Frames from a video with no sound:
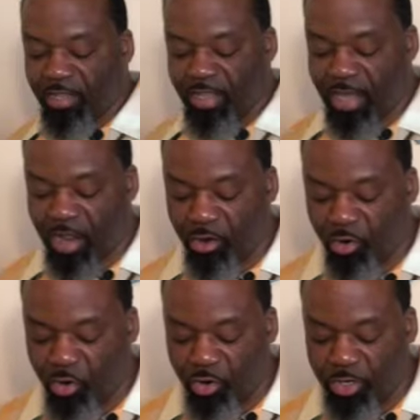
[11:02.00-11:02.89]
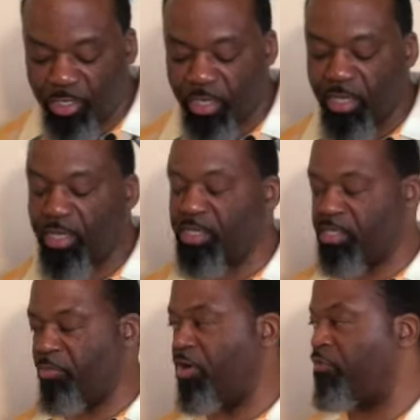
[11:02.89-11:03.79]
that our Lord is
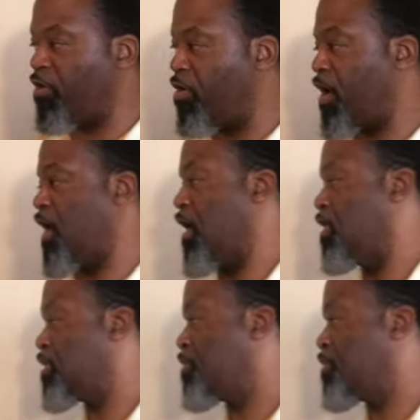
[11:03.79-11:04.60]
above all gods.